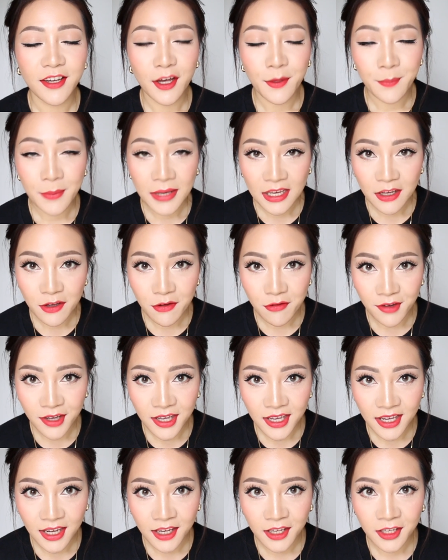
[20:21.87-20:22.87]
a meet and
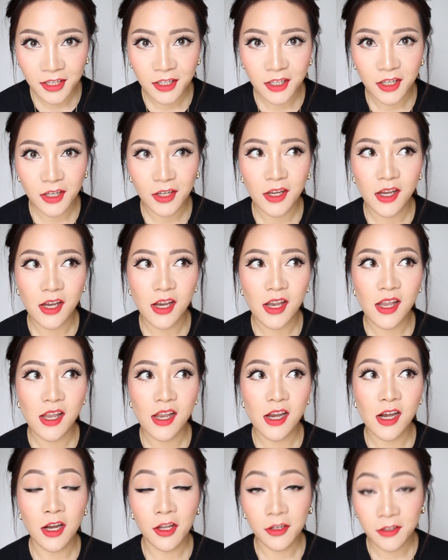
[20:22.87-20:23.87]
greet in
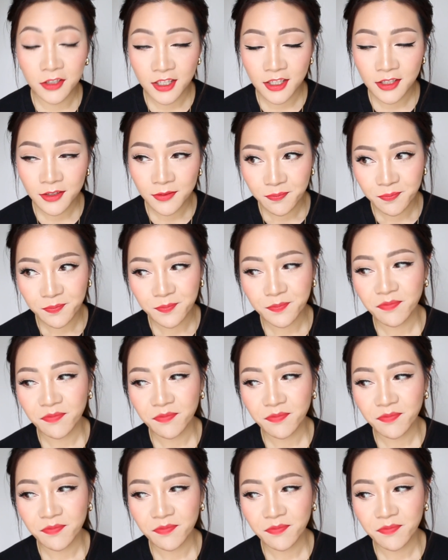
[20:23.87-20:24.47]
London,